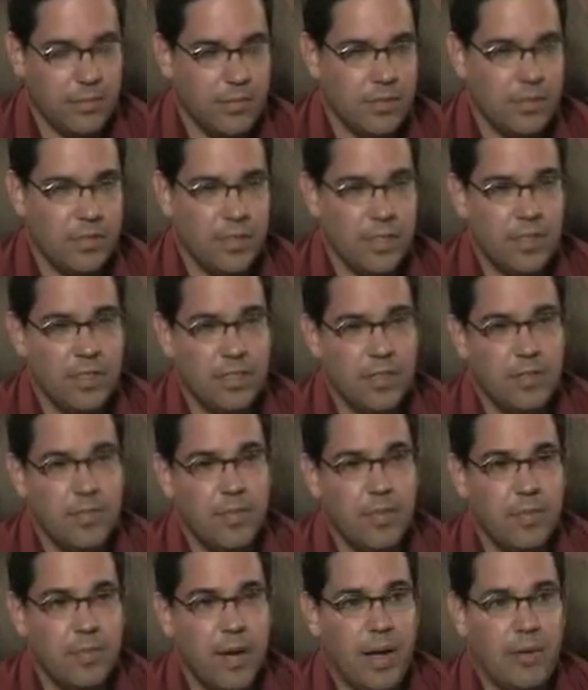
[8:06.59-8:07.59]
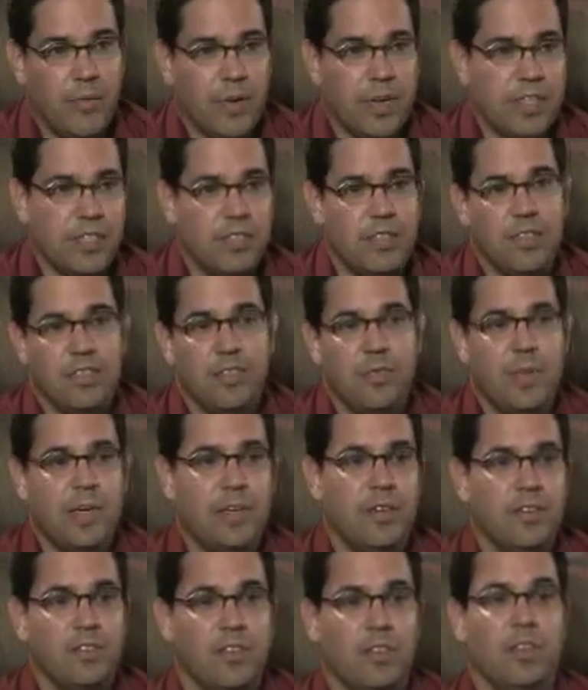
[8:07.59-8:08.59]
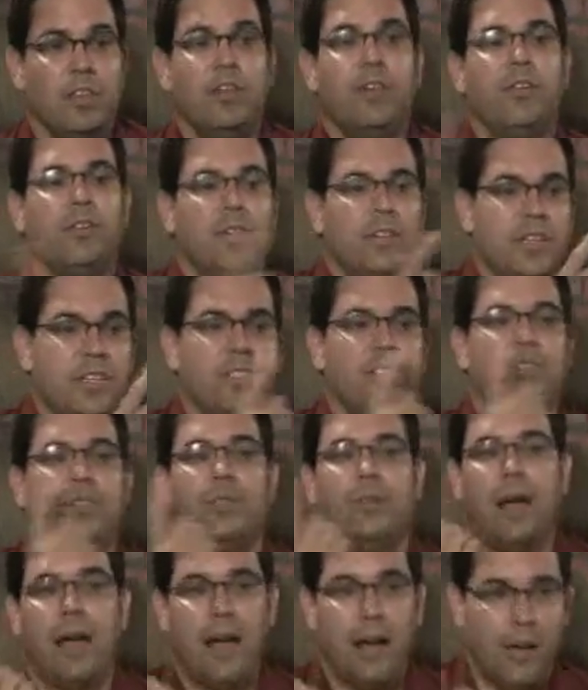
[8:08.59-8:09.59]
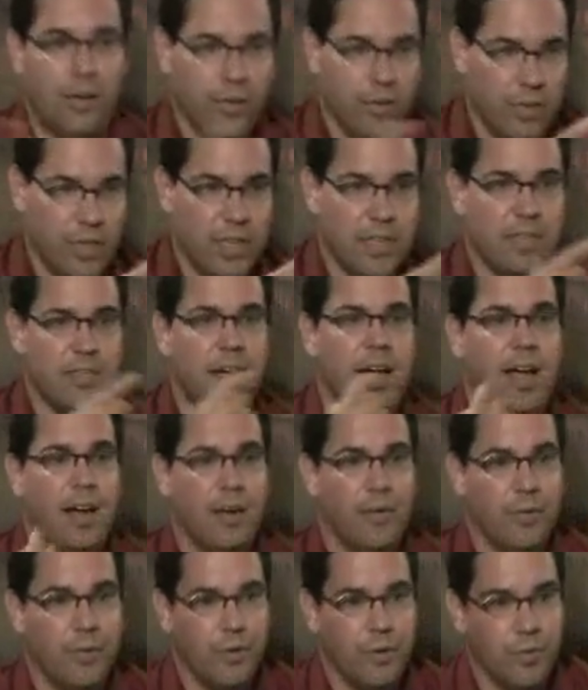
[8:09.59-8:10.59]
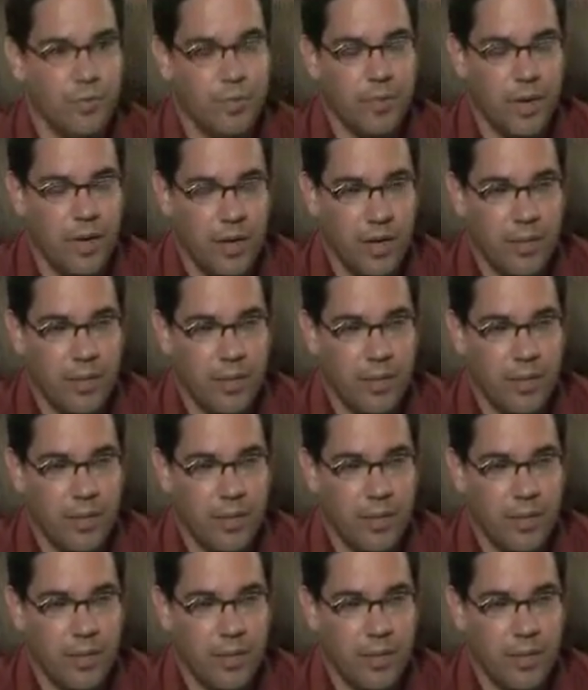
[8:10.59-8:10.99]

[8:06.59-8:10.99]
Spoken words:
system by which the speakers literally surround the entire room,